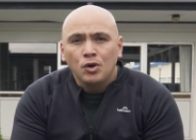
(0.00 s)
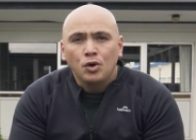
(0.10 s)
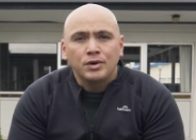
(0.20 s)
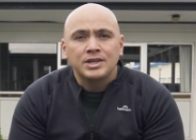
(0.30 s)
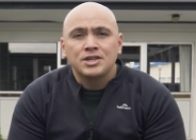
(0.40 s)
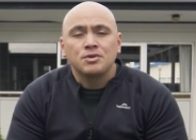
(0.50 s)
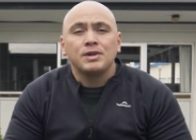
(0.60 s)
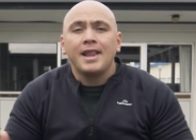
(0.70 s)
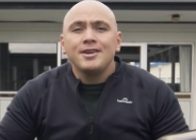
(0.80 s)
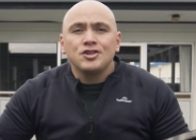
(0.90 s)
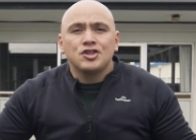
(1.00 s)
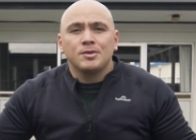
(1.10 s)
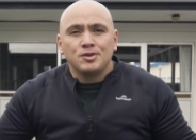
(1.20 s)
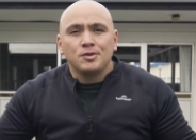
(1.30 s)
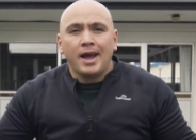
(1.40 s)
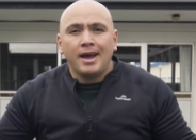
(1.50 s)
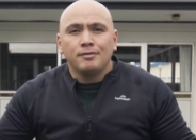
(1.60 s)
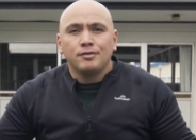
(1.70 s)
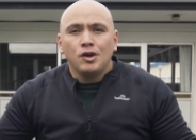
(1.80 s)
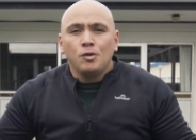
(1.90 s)
or into the relationships you
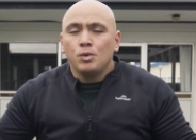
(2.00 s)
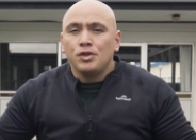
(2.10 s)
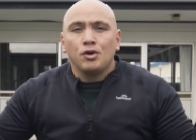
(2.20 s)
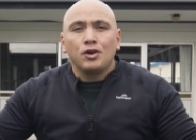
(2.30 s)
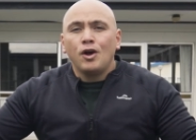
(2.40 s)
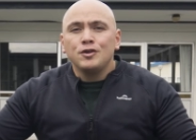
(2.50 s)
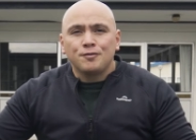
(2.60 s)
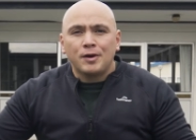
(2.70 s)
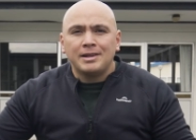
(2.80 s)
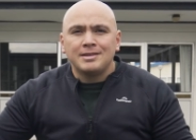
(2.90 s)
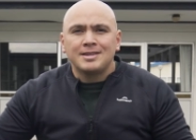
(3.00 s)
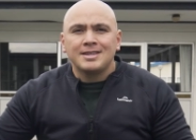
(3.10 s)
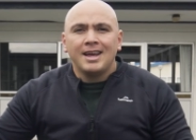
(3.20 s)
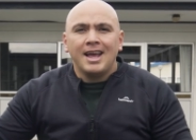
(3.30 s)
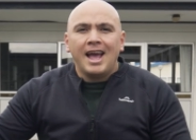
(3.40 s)
have with your close friends,